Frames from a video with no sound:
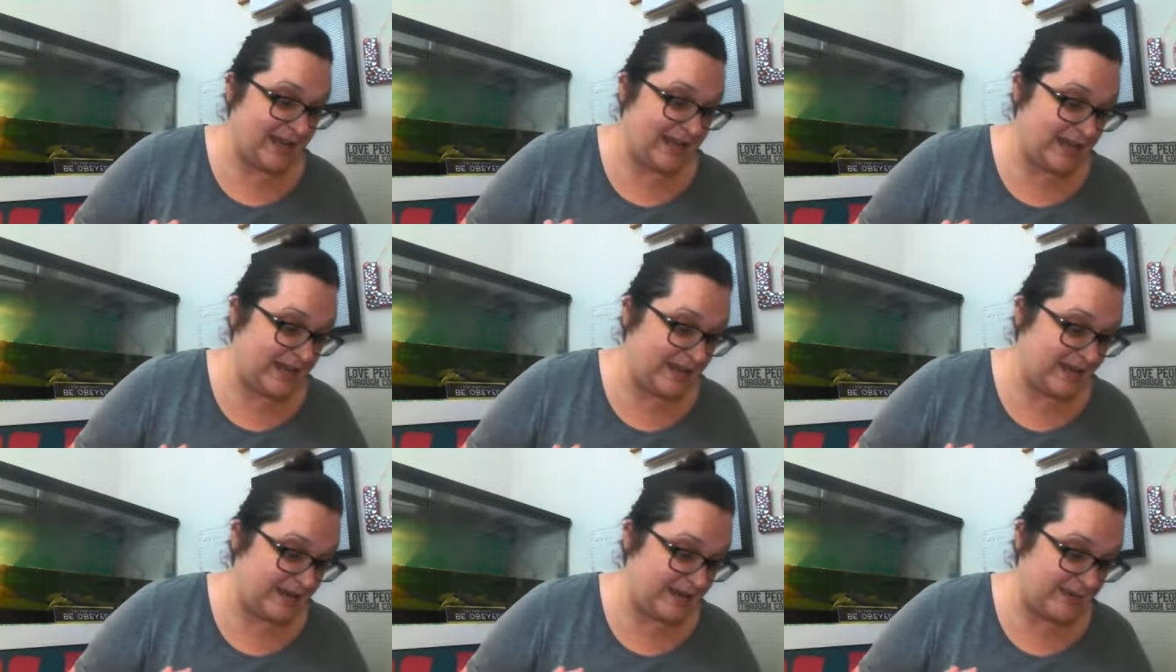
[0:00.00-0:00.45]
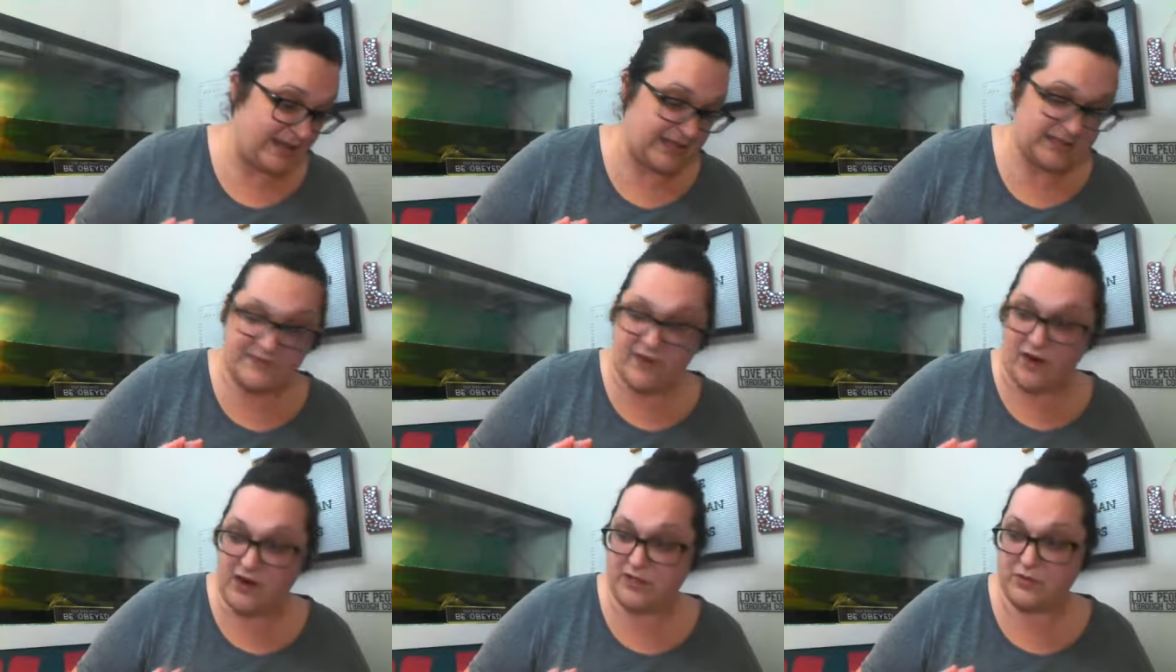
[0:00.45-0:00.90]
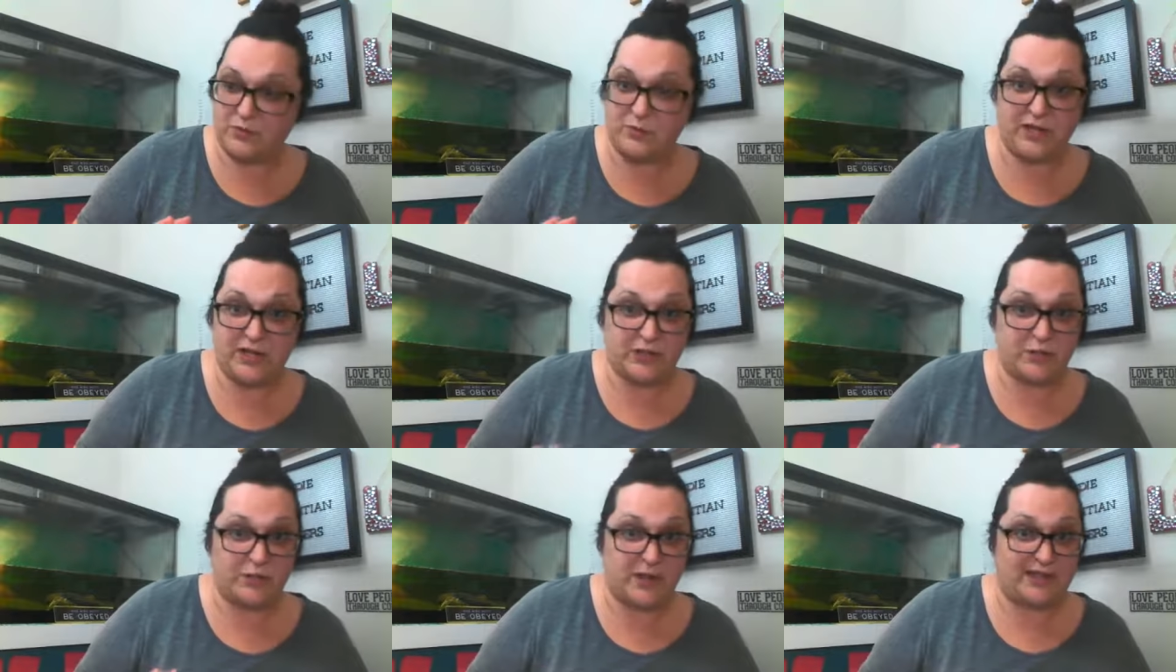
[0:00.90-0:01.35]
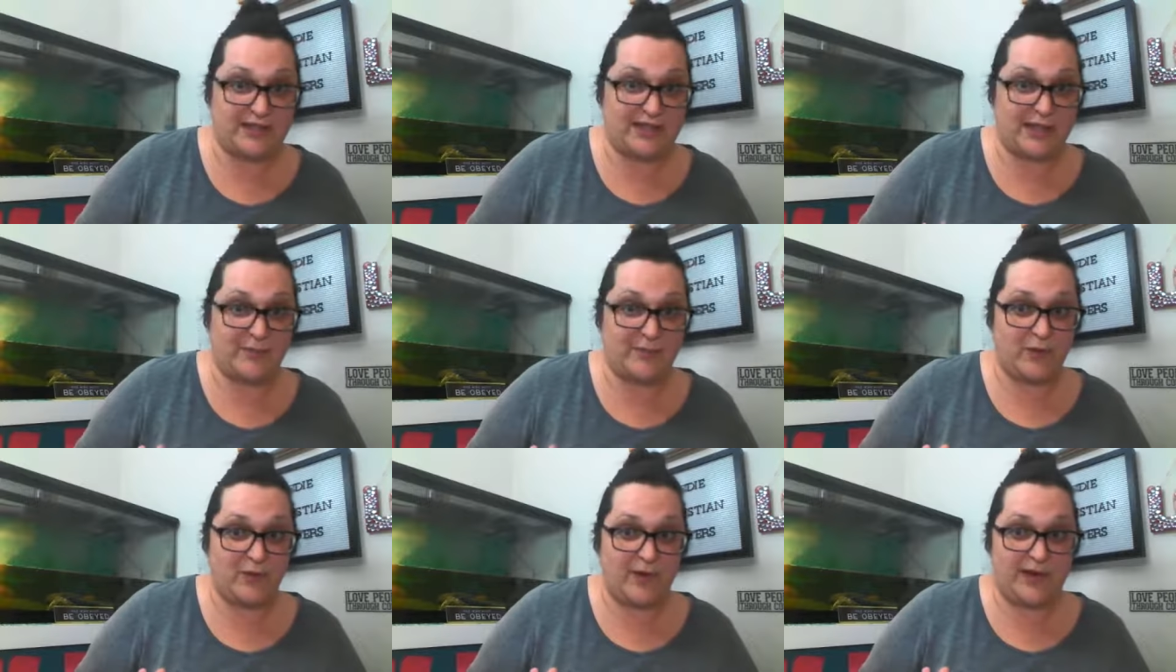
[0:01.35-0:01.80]
uh, as far as which ones
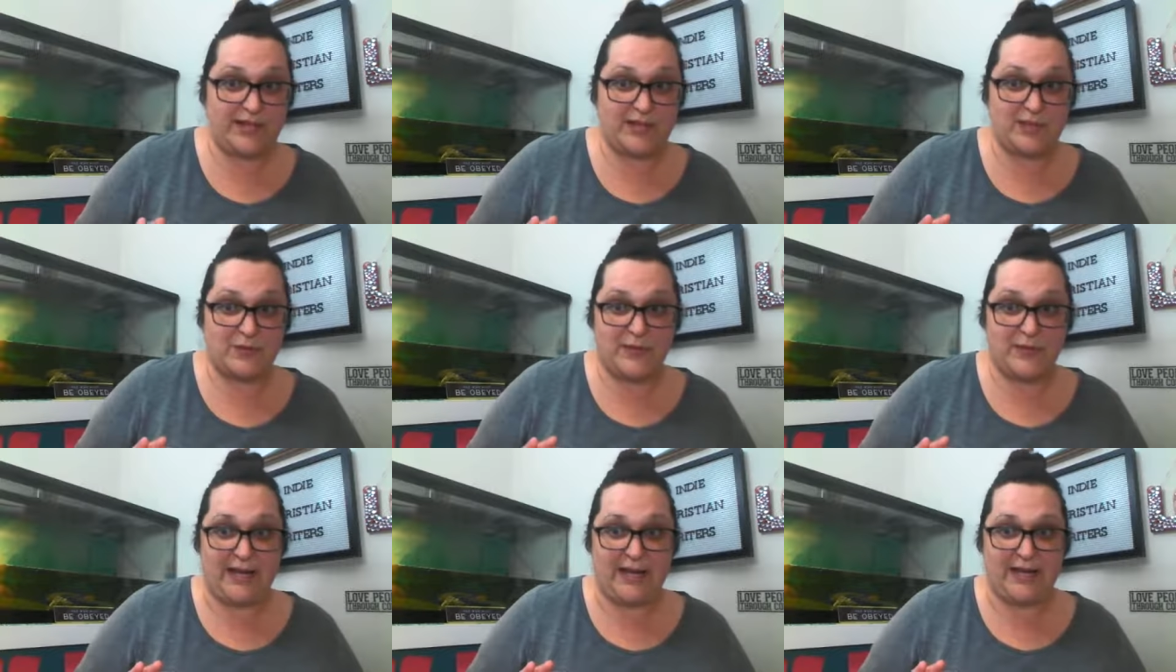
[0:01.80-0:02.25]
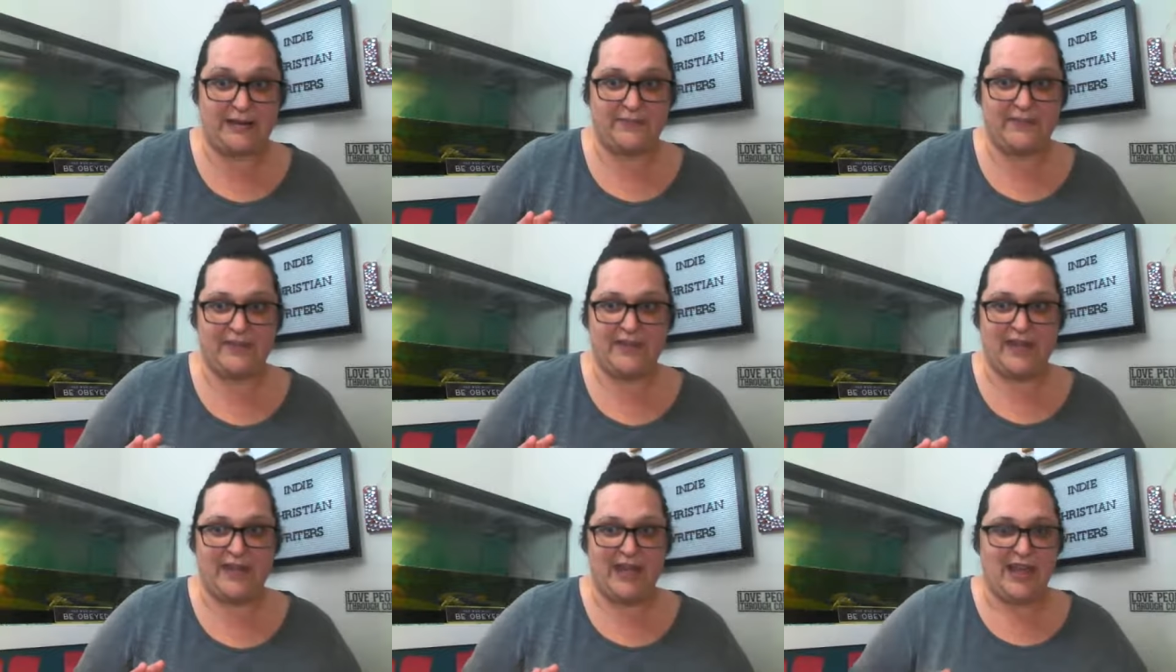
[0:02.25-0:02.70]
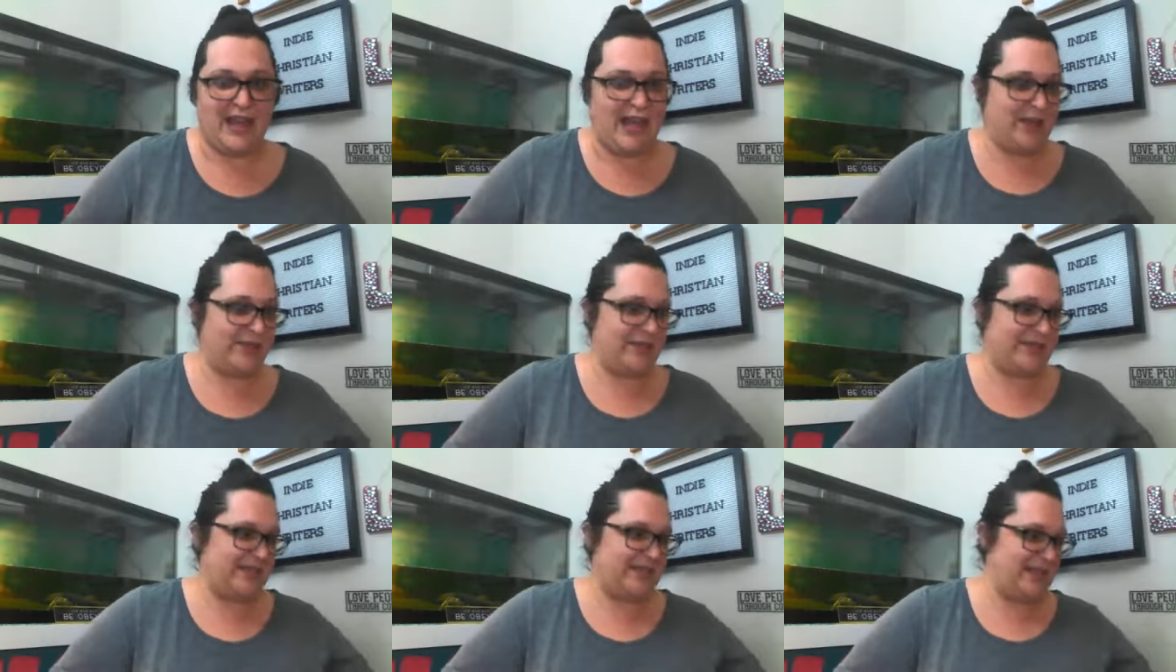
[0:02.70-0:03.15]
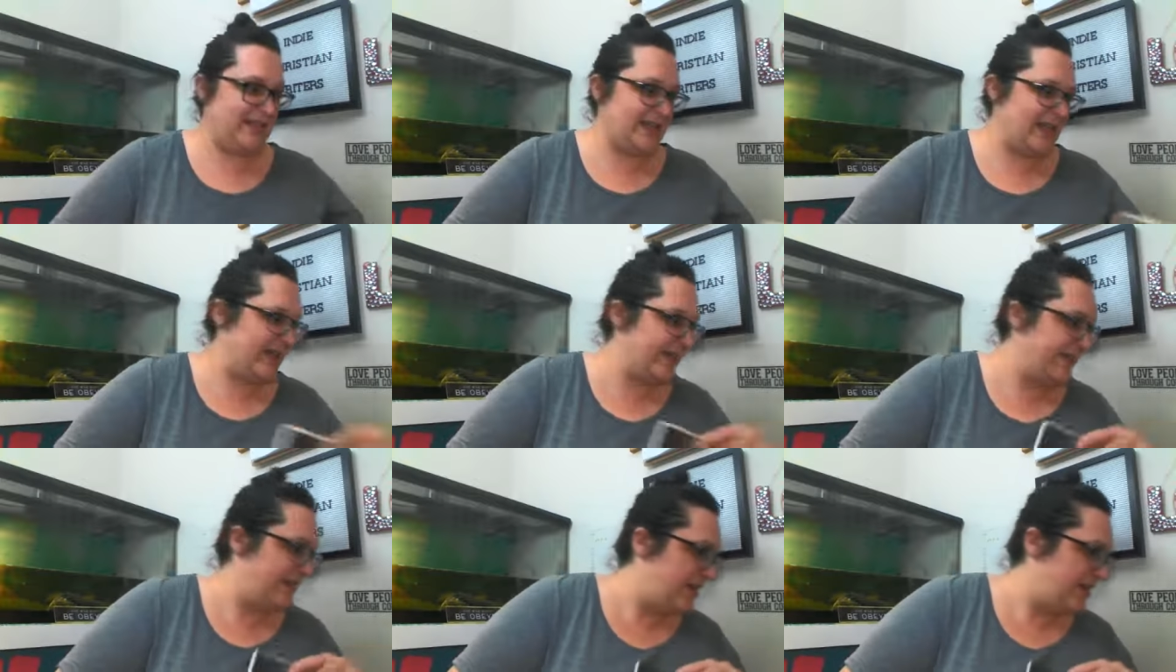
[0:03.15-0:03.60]
I'm going to read. Hey, Christina.